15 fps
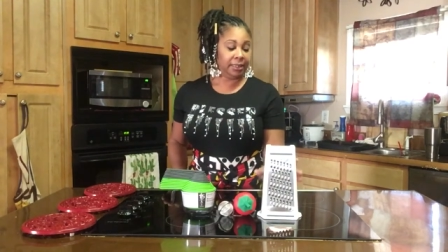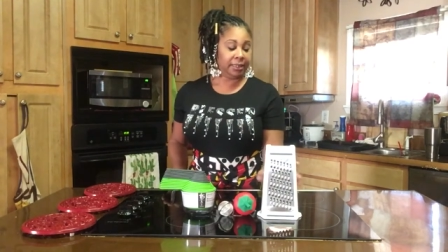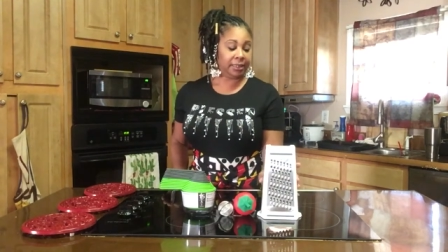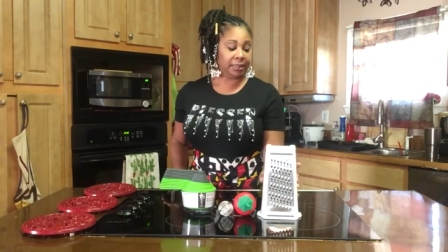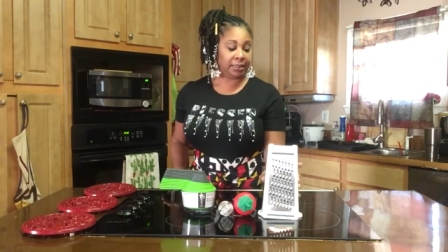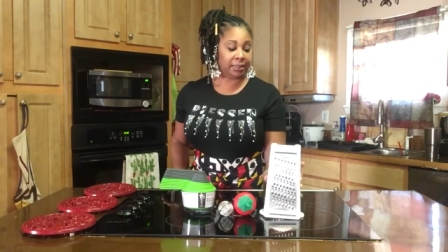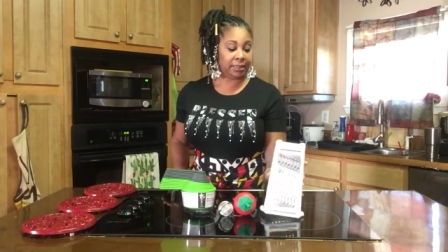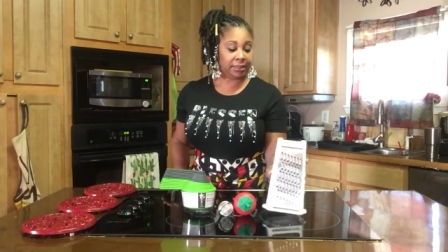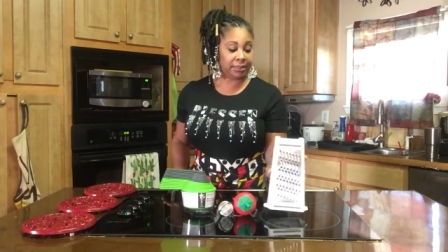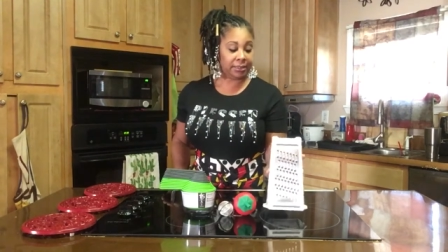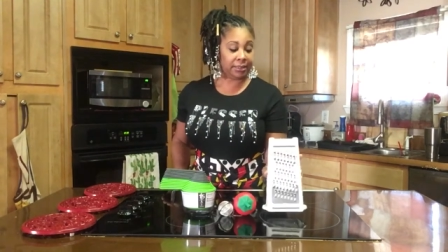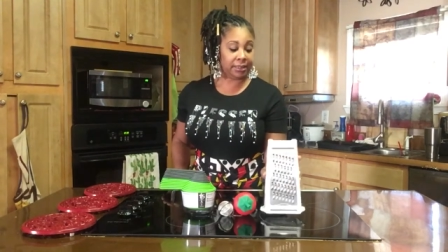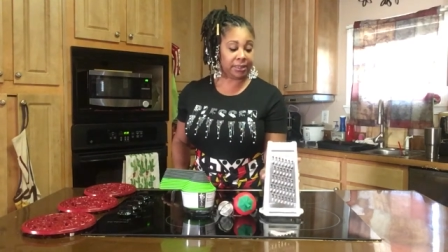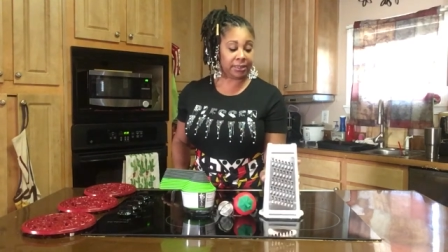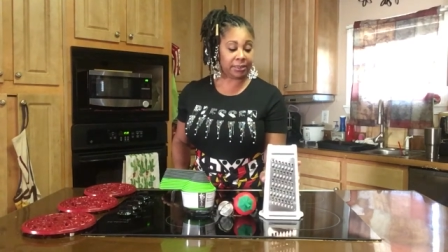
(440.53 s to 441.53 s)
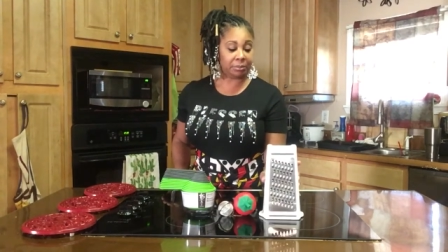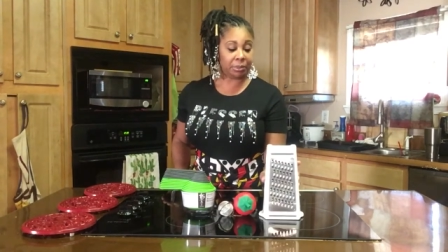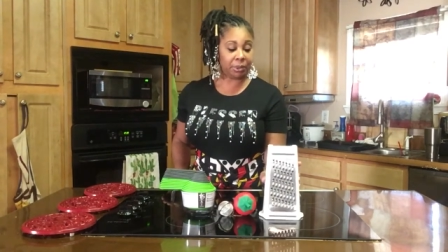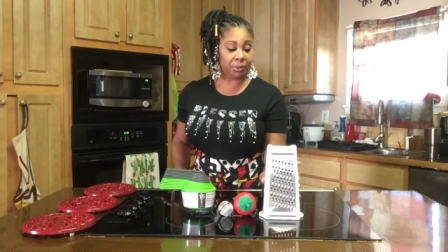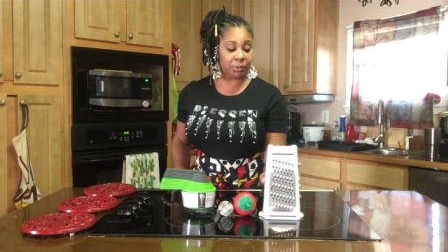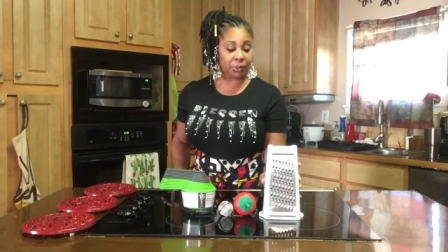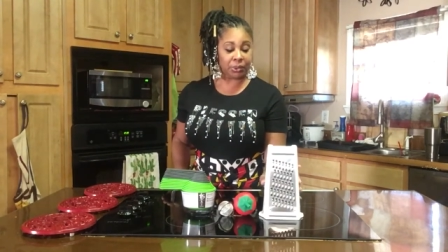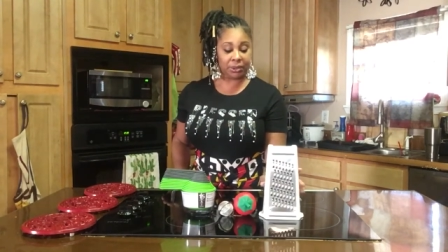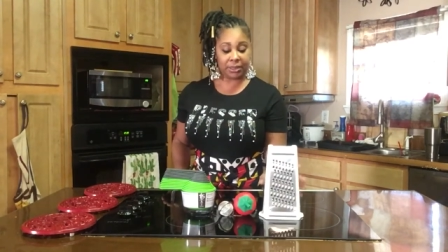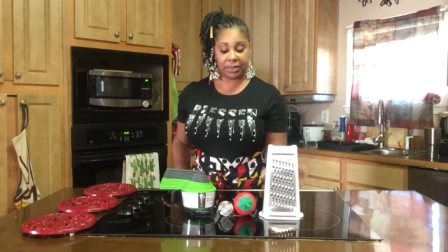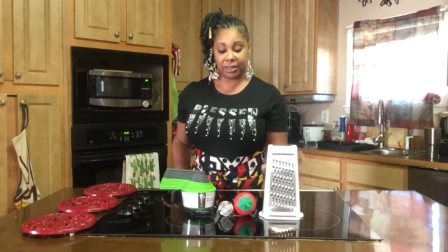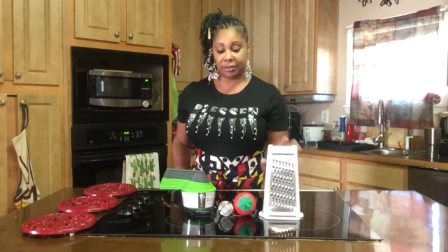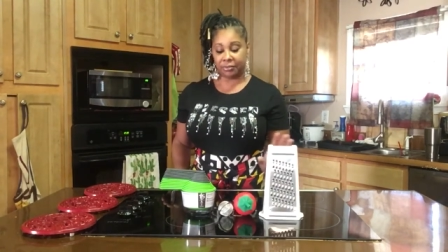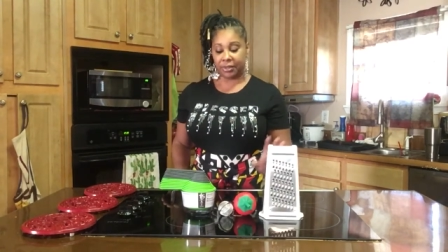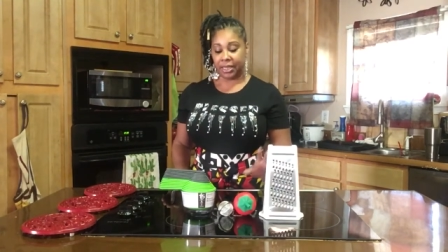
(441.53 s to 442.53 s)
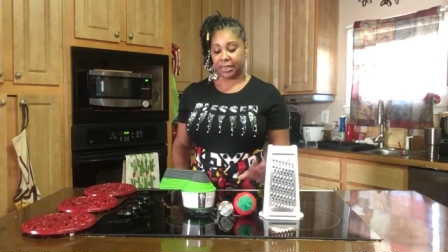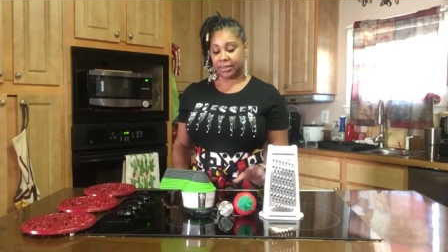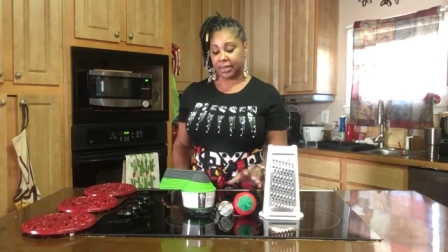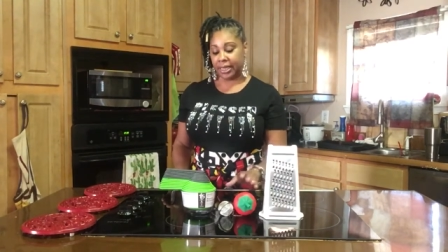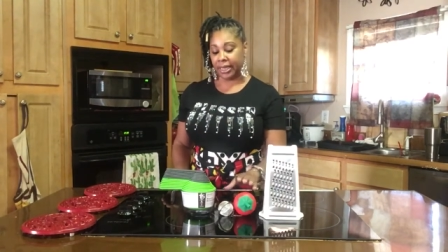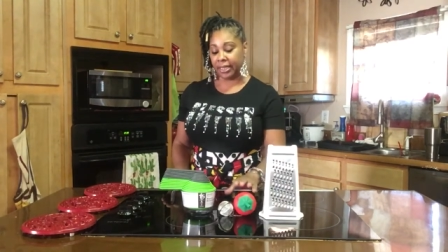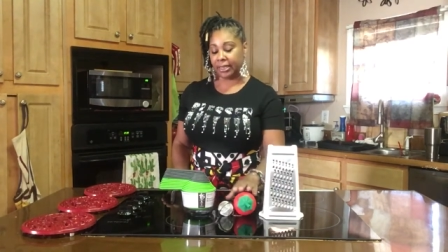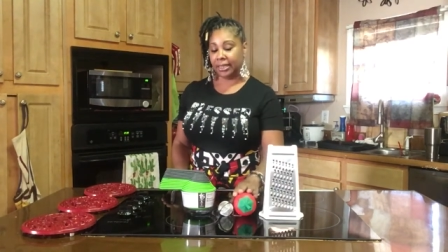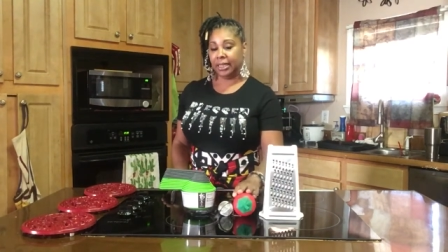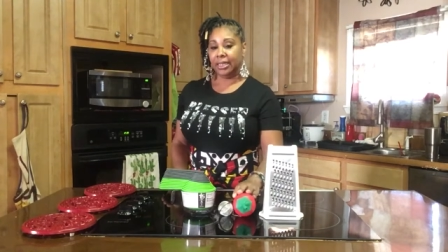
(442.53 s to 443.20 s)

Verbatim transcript: uh, kitchen gizmos and stuff like that